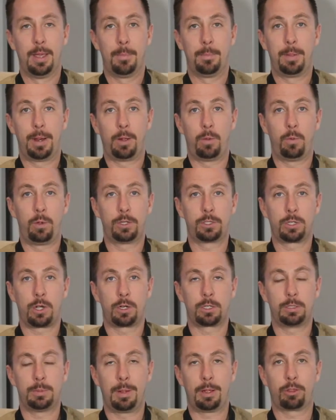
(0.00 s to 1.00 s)
But I want to
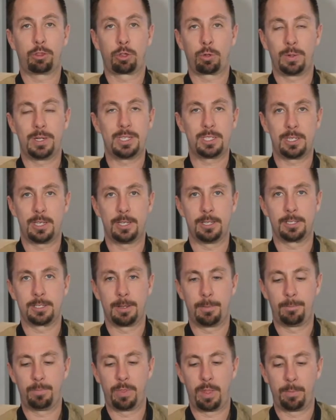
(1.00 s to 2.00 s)
talk to you about 3 C's.
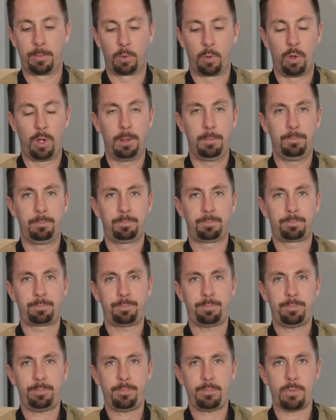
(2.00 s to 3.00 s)
Number 1,
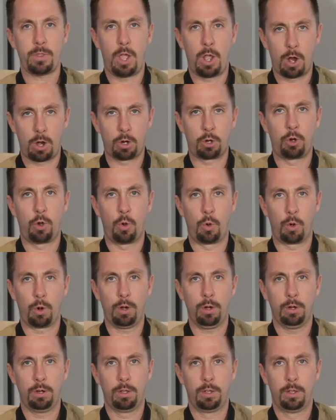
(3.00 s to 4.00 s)
our
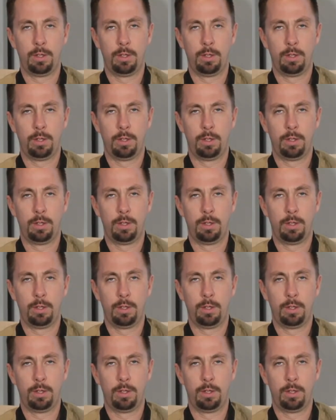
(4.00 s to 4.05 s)
core